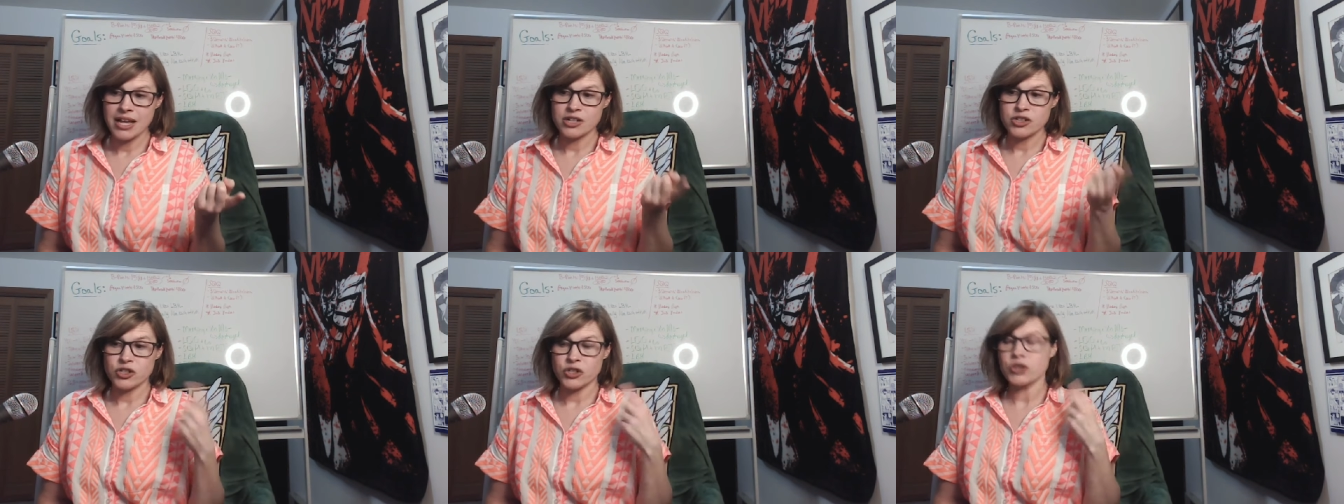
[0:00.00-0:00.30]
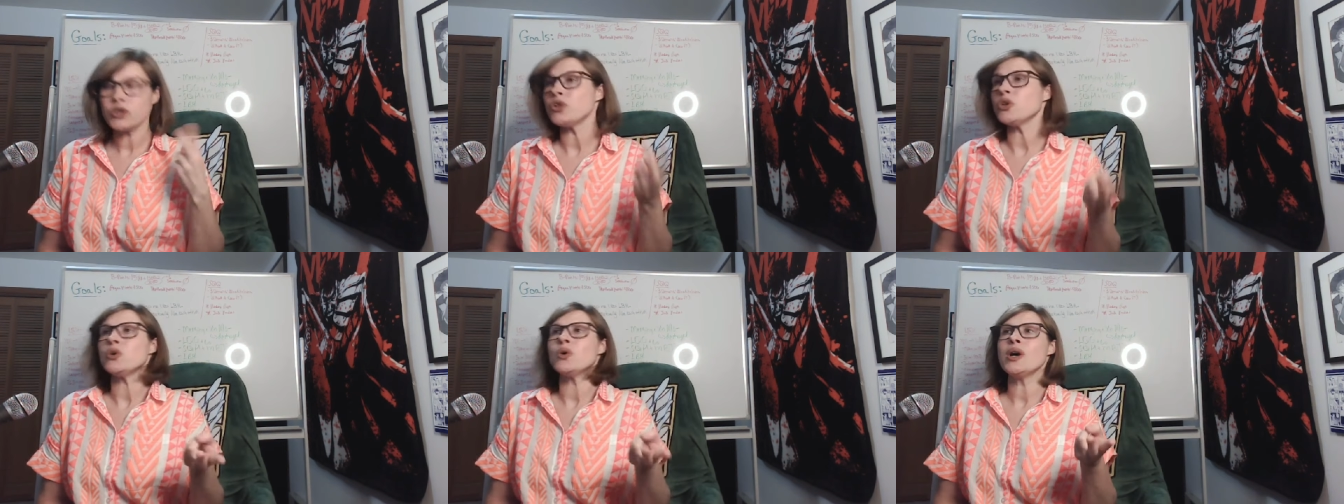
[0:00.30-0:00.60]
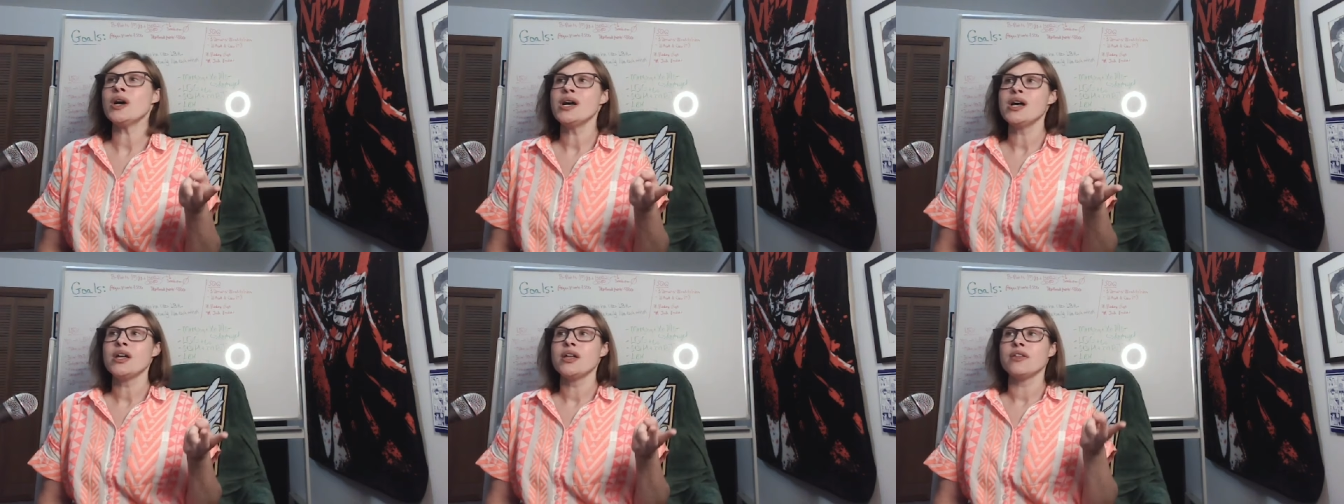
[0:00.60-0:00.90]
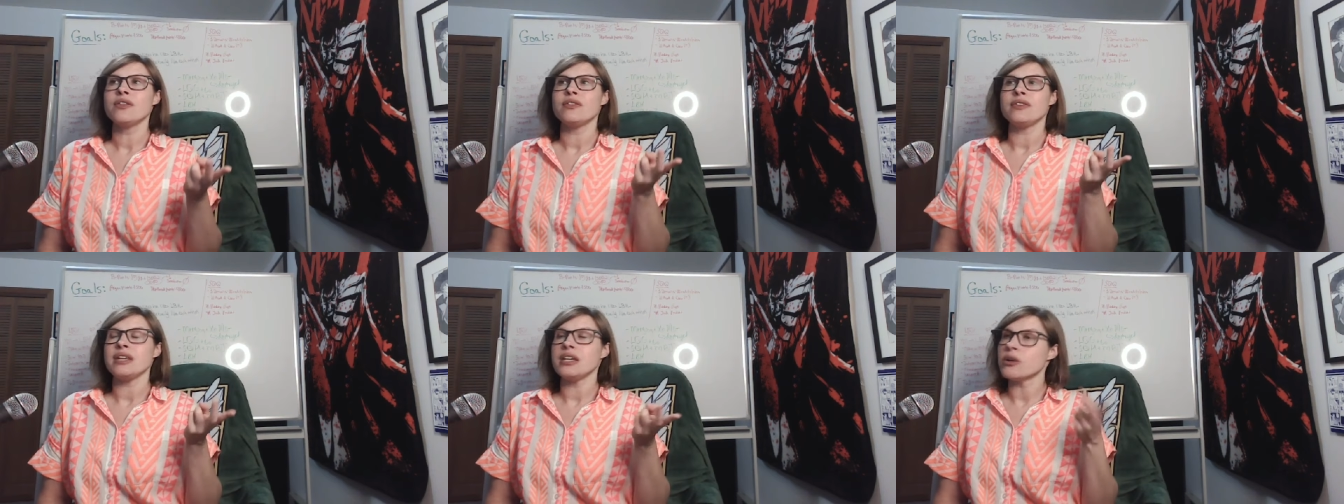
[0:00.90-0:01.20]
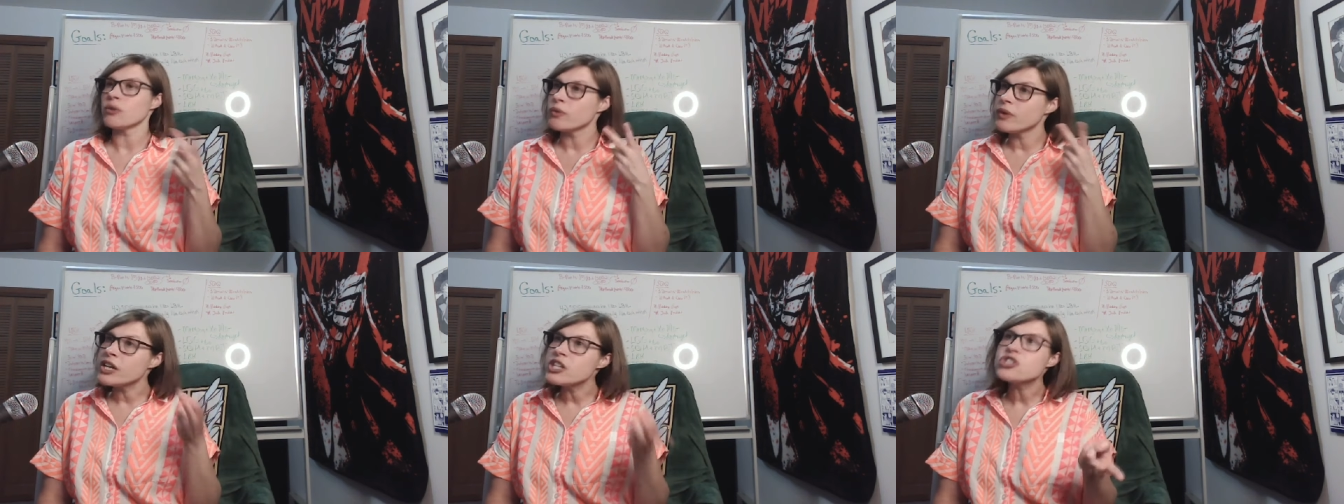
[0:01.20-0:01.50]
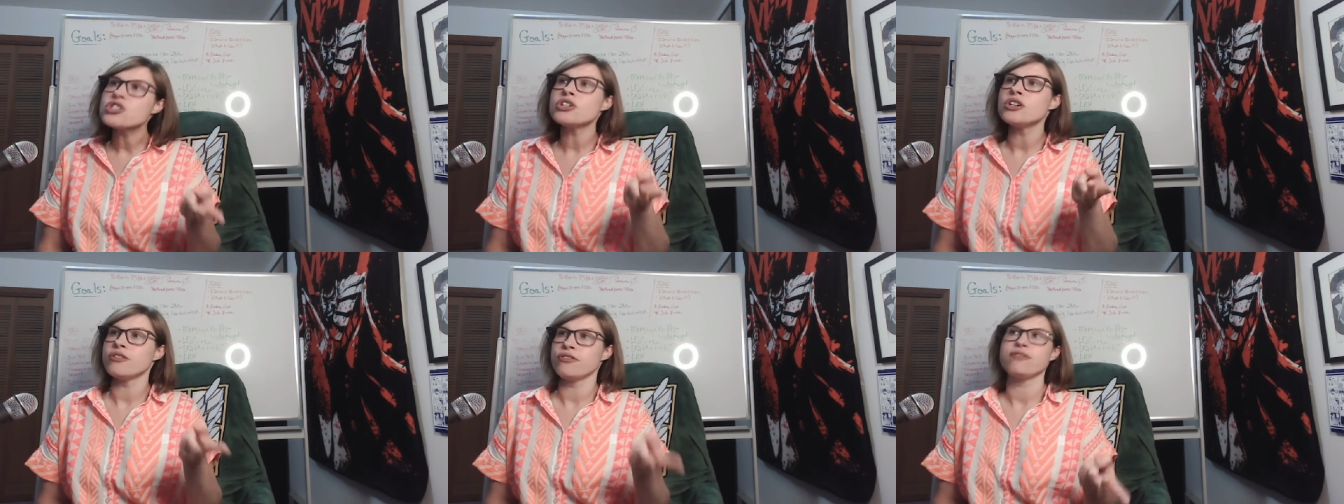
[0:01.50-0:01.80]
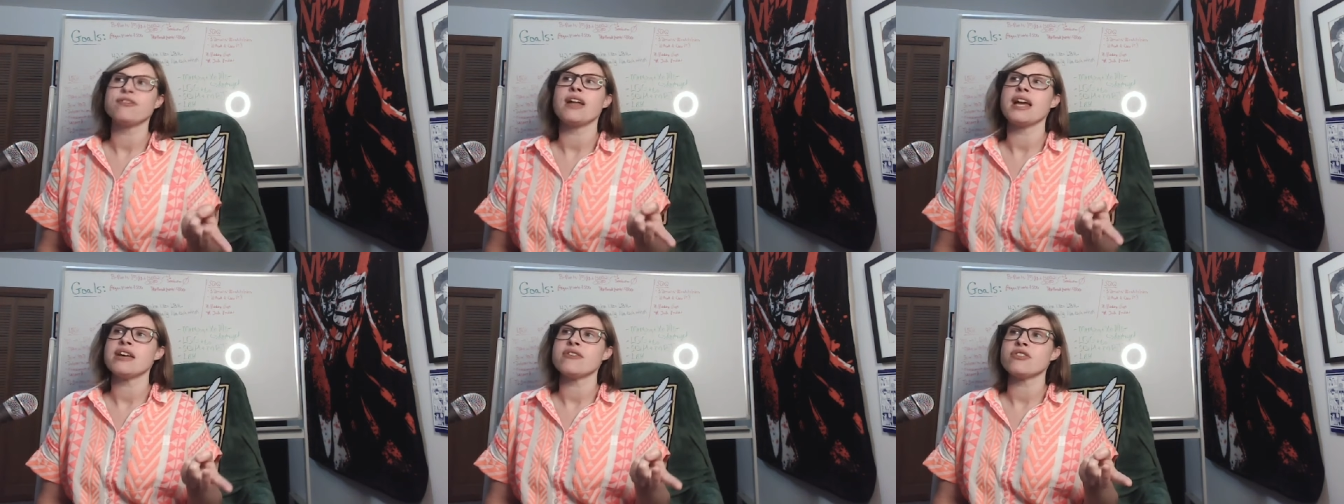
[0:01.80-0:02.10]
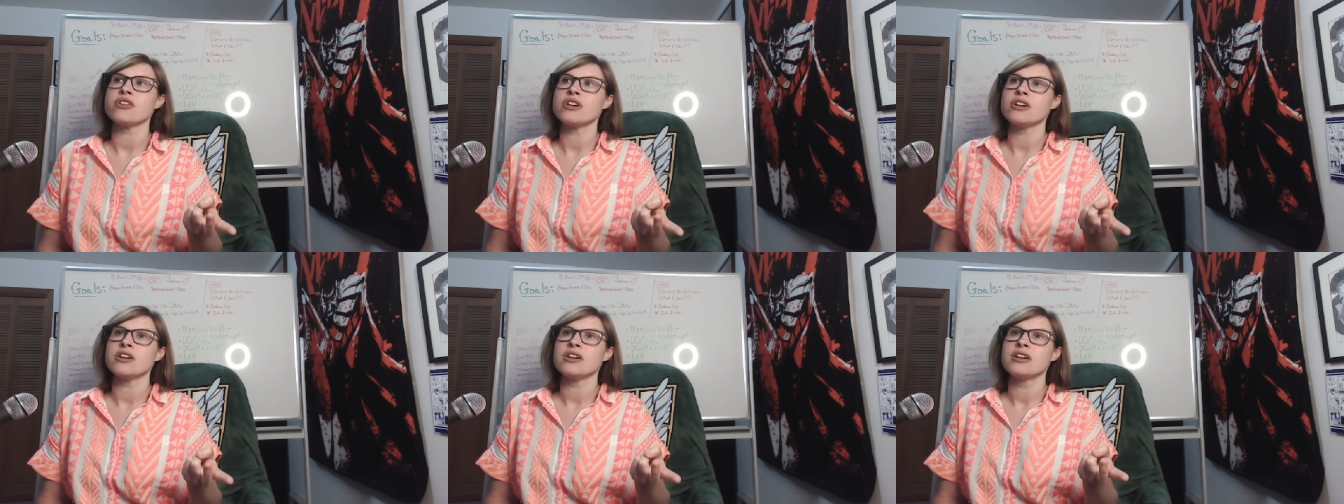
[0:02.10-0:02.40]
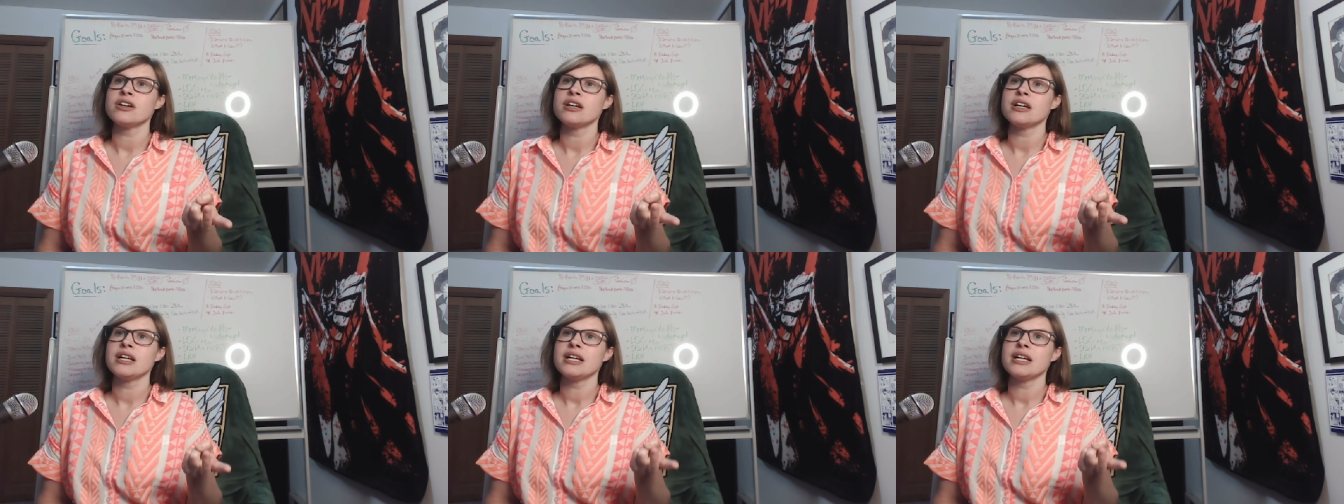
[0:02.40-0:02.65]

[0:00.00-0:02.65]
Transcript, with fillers: Two, the original flavor